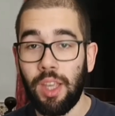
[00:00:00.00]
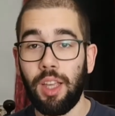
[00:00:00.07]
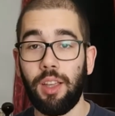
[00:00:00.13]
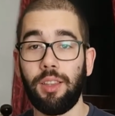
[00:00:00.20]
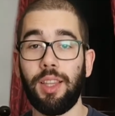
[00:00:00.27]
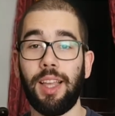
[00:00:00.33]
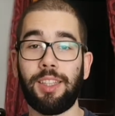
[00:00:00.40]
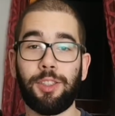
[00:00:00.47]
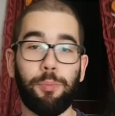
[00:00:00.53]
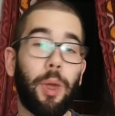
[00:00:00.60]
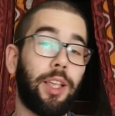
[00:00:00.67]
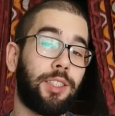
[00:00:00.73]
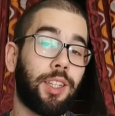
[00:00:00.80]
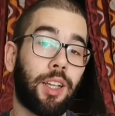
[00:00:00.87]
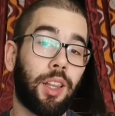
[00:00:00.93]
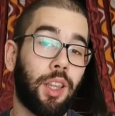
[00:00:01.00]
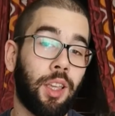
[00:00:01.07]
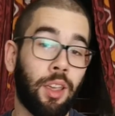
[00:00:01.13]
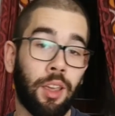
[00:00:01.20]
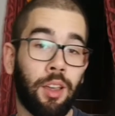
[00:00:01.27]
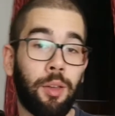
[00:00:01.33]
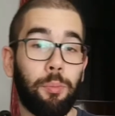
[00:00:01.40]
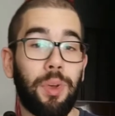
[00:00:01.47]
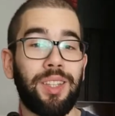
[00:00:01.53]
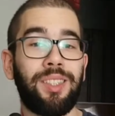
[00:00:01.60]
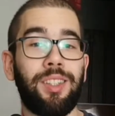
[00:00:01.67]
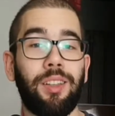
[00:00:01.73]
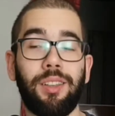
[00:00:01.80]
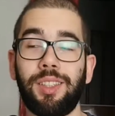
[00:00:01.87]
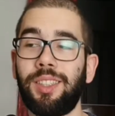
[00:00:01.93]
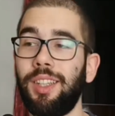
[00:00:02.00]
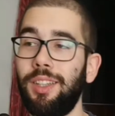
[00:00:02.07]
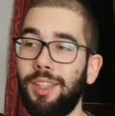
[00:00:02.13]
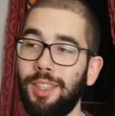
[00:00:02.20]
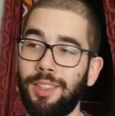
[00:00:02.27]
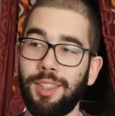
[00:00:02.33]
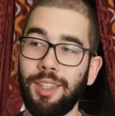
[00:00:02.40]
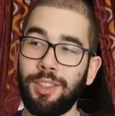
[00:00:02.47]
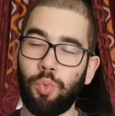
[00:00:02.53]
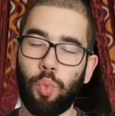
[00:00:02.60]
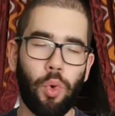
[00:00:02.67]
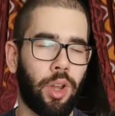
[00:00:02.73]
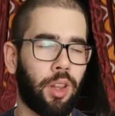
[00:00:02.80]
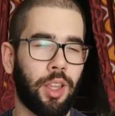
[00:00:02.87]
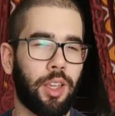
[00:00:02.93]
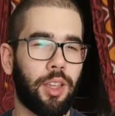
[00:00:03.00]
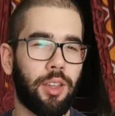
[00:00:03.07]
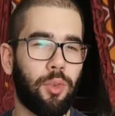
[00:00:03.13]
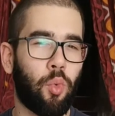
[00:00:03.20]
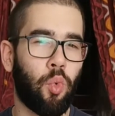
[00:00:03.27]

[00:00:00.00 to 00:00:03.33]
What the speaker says: That's basically muscle synthesis really